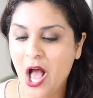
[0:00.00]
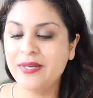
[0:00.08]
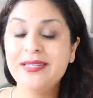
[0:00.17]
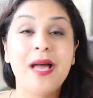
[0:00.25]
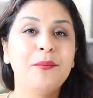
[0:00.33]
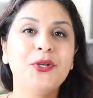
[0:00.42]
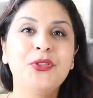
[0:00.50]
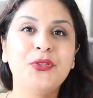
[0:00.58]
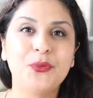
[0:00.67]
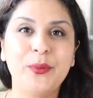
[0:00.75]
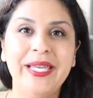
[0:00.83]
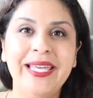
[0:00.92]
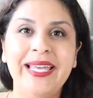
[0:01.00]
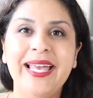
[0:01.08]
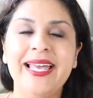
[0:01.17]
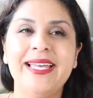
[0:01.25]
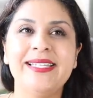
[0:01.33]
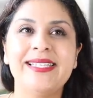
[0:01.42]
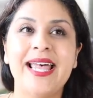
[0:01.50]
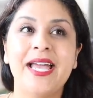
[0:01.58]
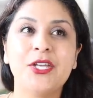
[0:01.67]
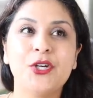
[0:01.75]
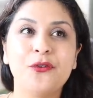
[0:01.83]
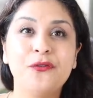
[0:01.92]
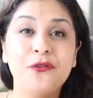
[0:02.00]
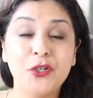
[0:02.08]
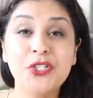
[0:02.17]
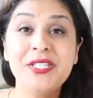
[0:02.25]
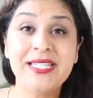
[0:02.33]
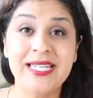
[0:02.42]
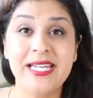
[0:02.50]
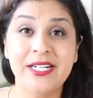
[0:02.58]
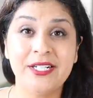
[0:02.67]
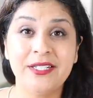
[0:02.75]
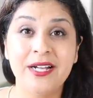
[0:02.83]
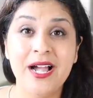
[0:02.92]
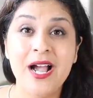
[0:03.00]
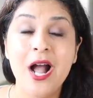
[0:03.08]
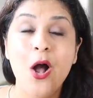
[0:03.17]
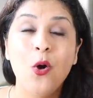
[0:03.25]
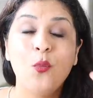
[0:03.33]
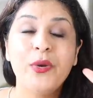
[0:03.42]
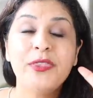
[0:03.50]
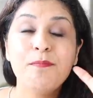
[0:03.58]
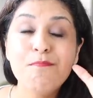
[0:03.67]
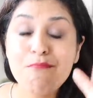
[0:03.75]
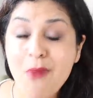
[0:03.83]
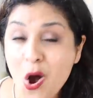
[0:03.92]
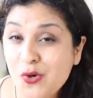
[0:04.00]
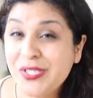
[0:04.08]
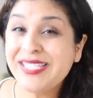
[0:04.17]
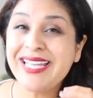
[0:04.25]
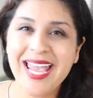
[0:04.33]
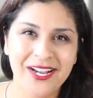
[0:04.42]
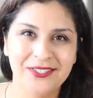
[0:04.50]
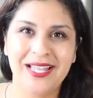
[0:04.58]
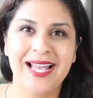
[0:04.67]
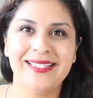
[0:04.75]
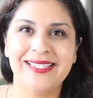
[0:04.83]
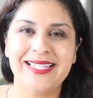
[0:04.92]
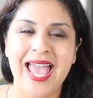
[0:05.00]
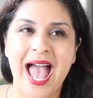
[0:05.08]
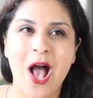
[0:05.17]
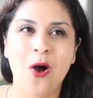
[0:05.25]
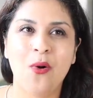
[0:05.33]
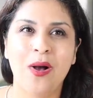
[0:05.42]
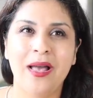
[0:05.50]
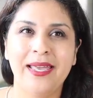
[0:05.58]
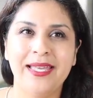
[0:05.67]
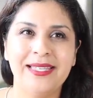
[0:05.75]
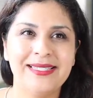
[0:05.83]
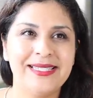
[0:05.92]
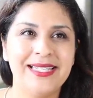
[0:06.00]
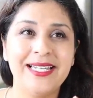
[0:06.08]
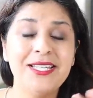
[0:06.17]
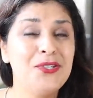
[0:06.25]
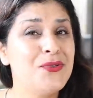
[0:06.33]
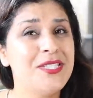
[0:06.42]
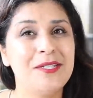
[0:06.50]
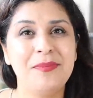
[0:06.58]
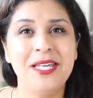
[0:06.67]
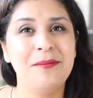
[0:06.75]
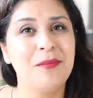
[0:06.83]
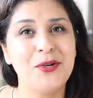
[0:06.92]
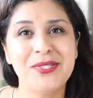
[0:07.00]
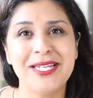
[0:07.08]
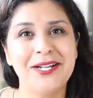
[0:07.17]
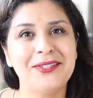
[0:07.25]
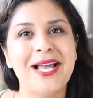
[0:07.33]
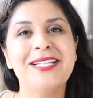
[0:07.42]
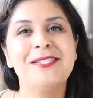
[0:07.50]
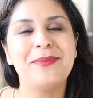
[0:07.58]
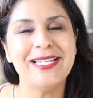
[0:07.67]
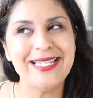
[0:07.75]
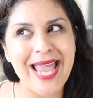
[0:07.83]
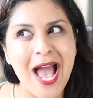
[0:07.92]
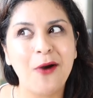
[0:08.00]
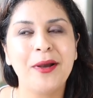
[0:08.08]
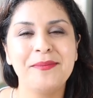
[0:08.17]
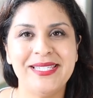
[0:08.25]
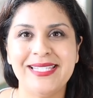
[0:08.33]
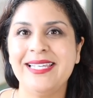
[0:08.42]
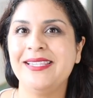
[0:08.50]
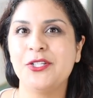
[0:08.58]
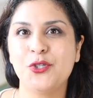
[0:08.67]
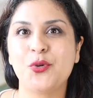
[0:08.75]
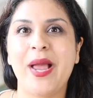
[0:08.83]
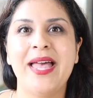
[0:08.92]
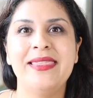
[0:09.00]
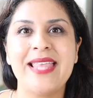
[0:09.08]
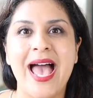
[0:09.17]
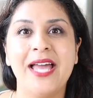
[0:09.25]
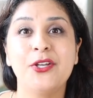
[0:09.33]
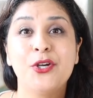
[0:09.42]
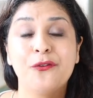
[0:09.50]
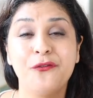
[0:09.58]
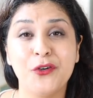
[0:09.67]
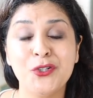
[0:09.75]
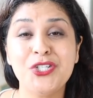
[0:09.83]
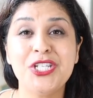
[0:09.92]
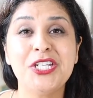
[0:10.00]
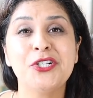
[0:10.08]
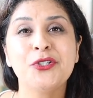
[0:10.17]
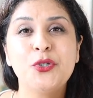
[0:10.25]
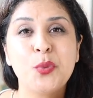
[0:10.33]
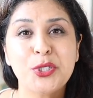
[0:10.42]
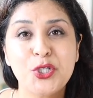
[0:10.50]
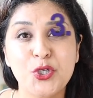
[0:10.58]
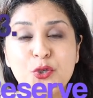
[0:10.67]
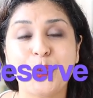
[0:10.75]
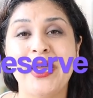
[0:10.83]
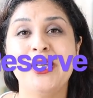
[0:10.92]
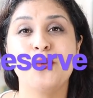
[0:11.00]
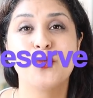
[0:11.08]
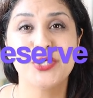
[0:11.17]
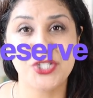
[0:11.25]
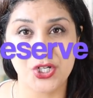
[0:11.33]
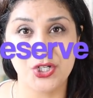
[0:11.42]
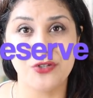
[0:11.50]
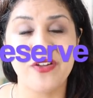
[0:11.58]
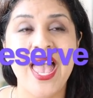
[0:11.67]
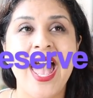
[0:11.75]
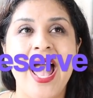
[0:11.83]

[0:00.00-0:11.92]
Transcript: Number three is that your first year with most airlines now, it didn't used to be most airlines, but now I'm seeing the trend that your first year you are straight reserve.